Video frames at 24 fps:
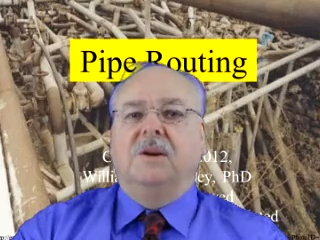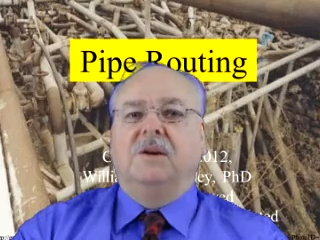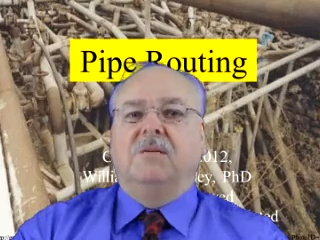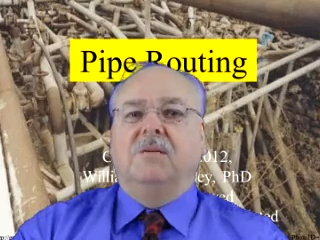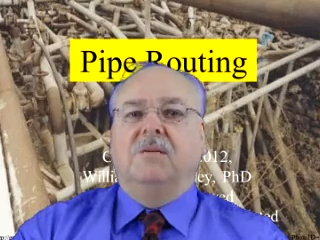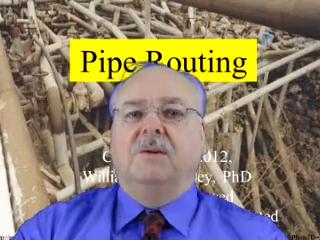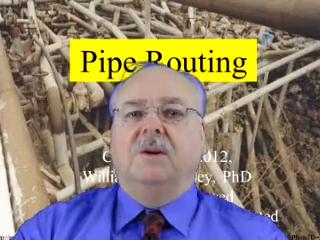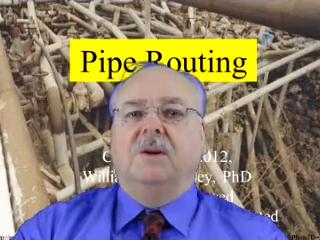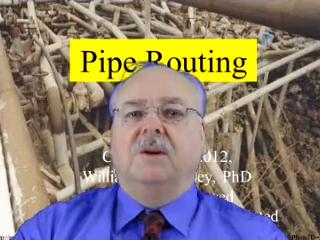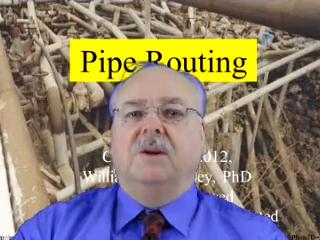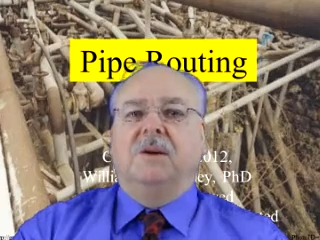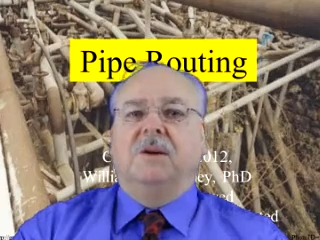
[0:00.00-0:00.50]

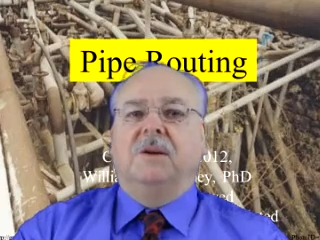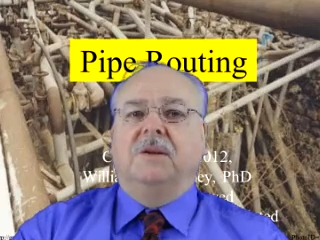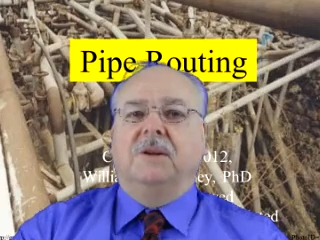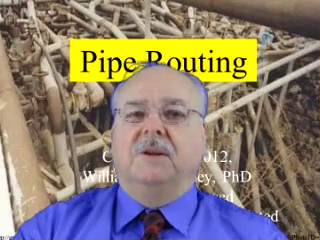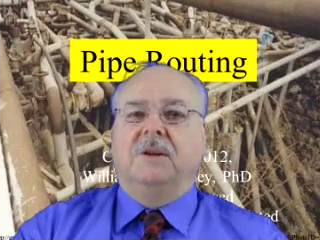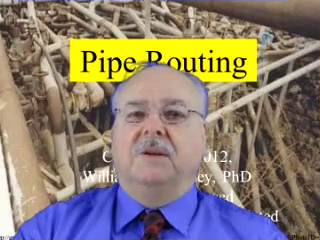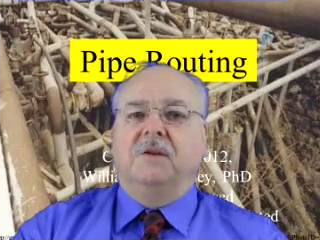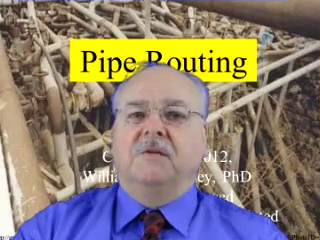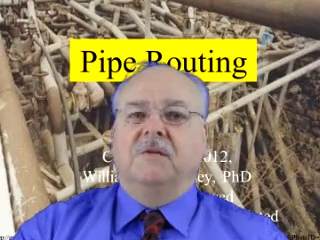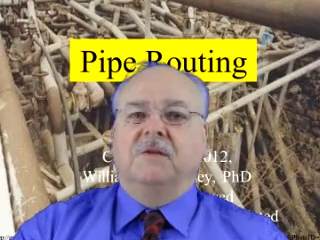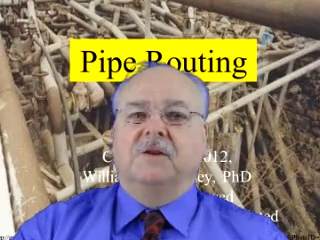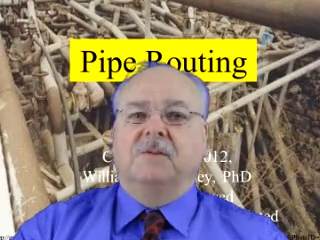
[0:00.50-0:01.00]
We'll look at the
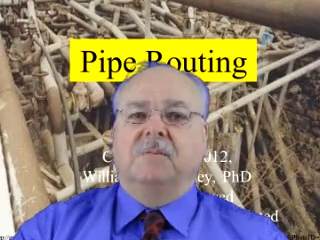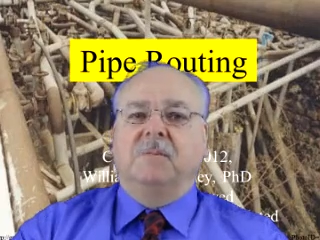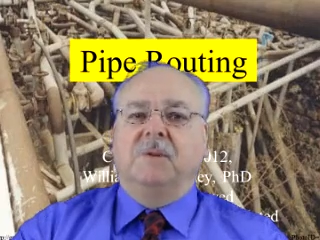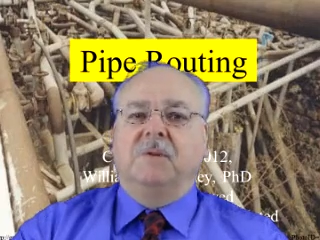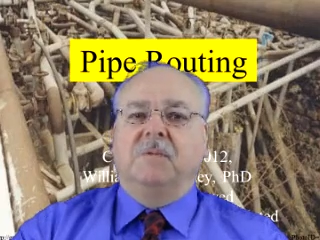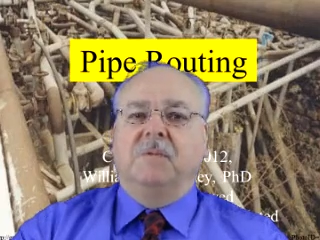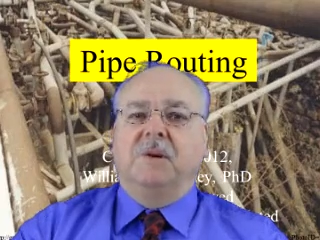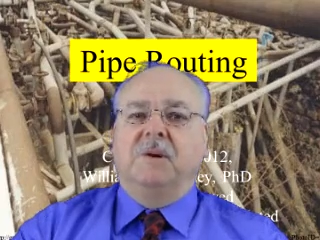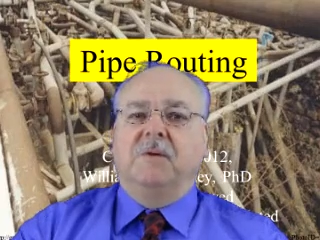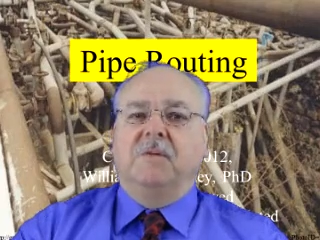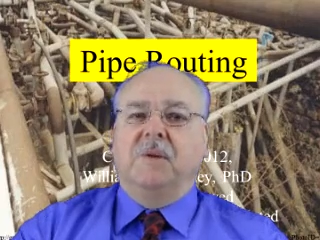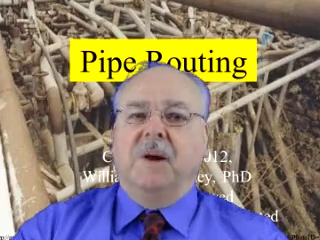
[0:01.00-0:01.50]
difference
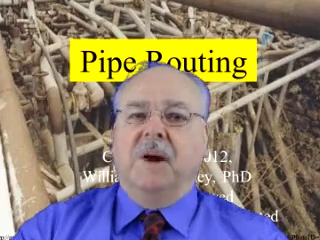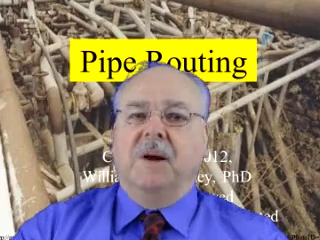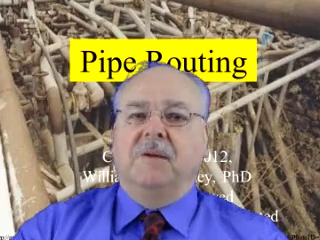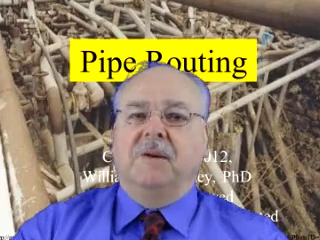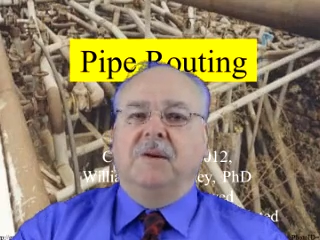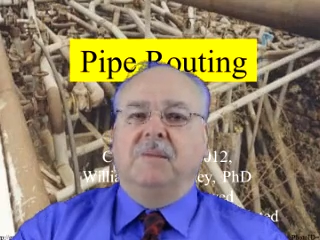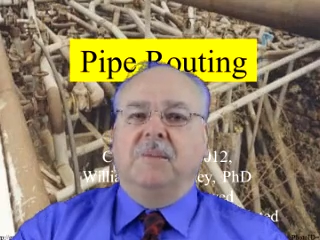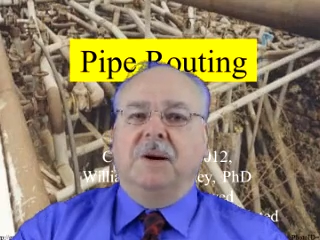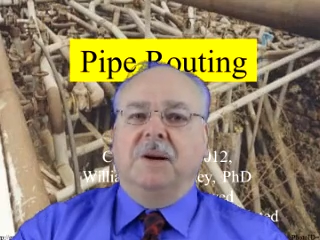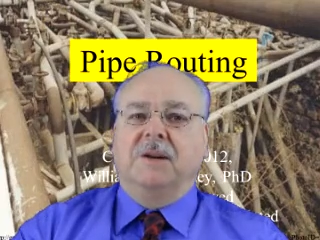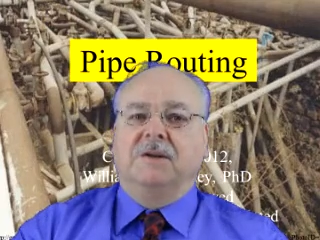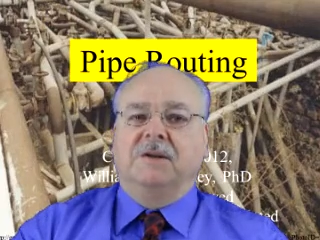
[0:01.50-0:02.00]
between
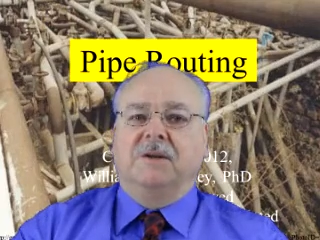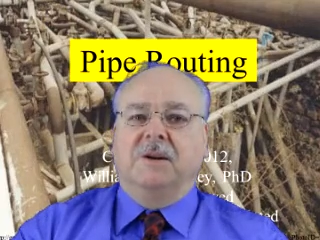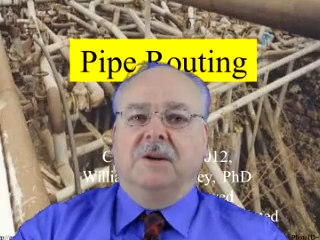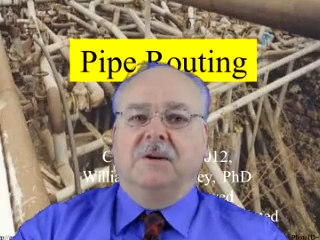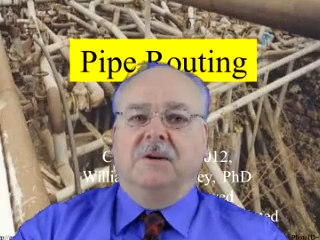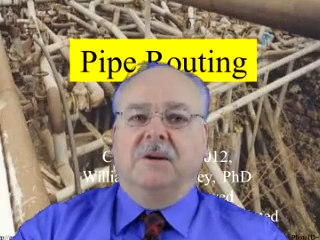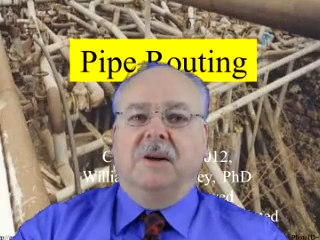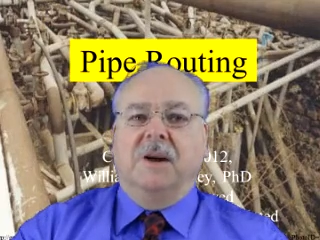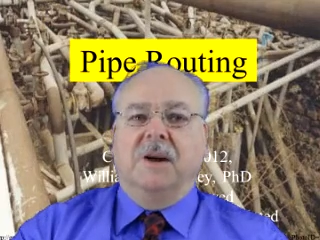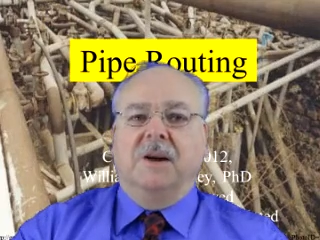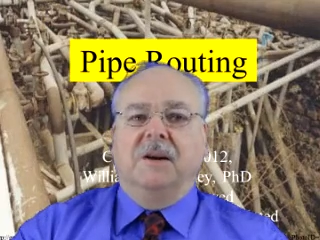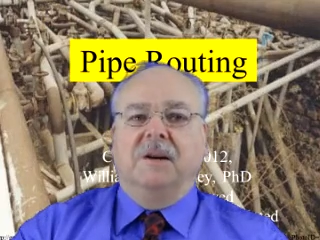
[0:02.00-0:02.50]
routing by
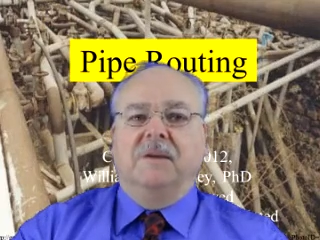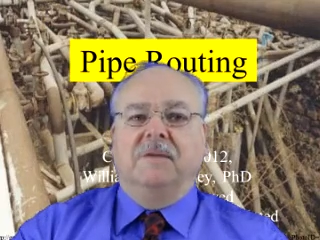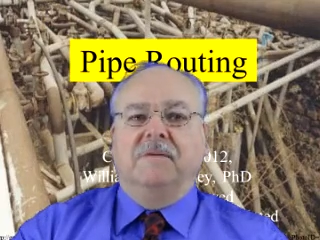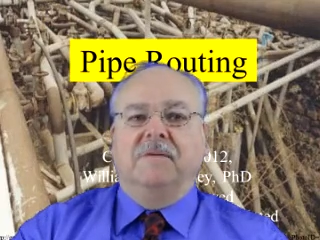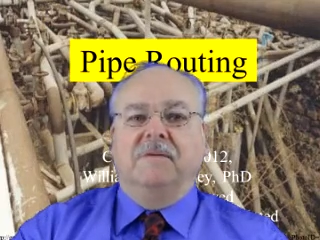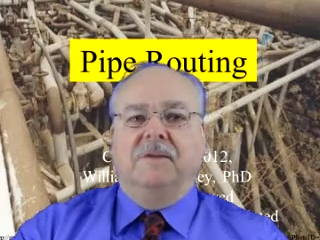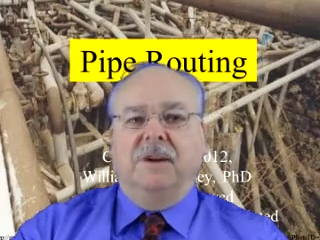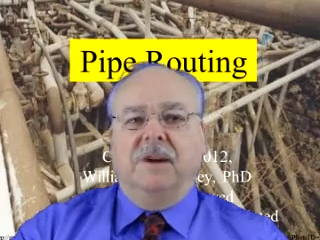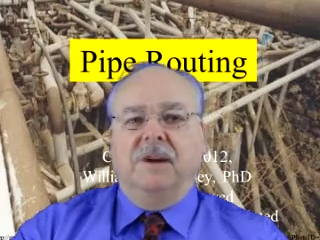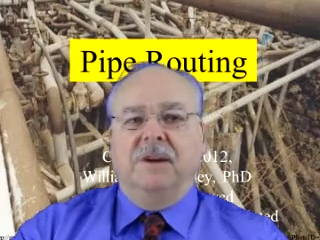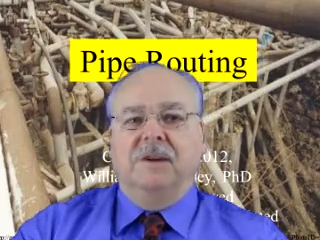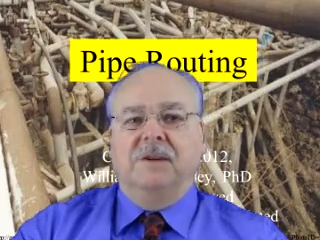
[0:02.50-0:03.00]
centerline and
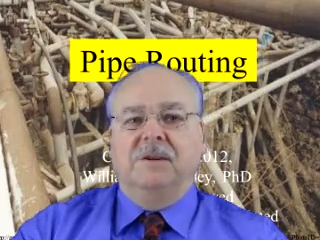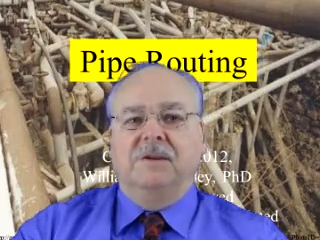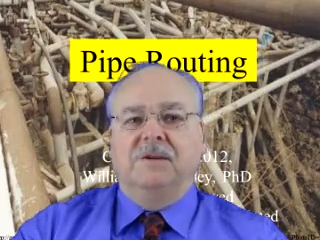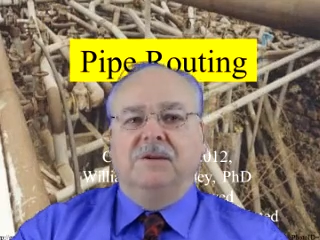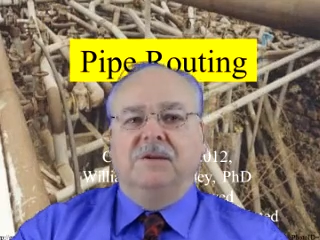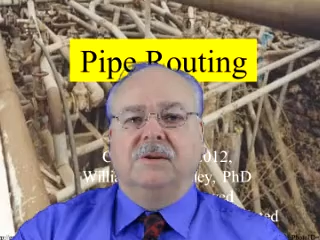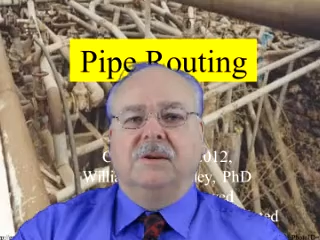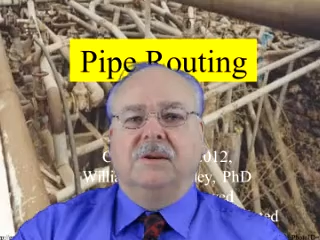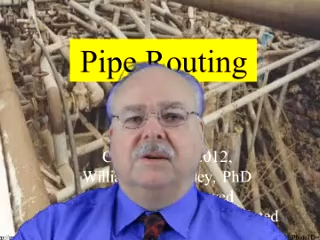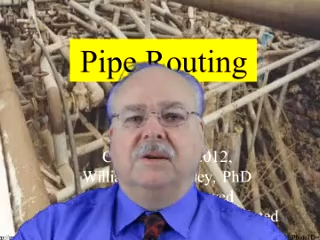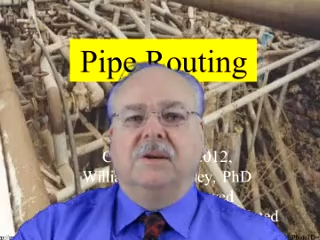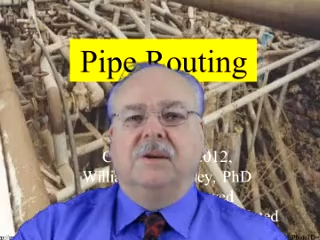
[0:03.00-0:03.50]
fittings.